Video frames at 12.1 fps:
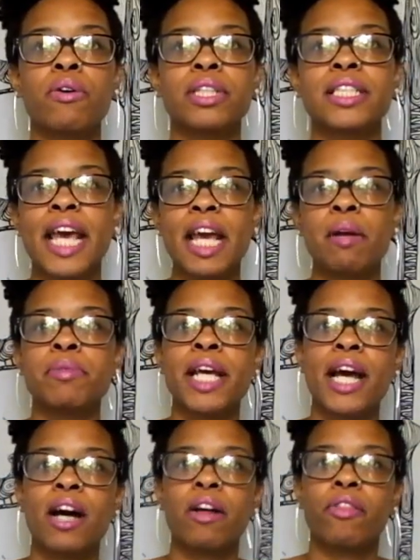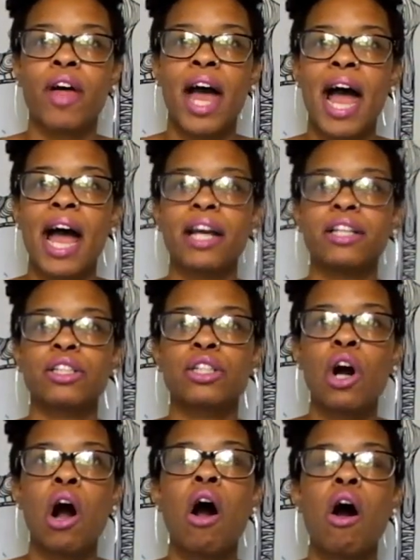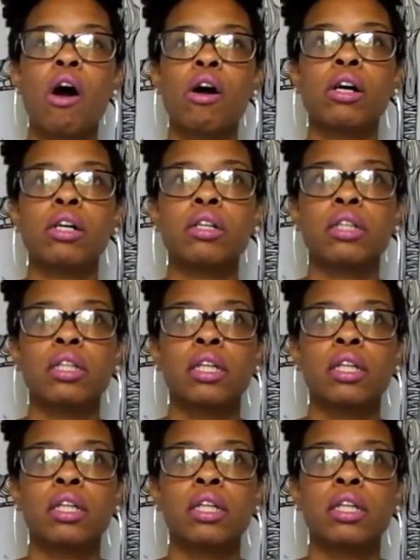tame down that call,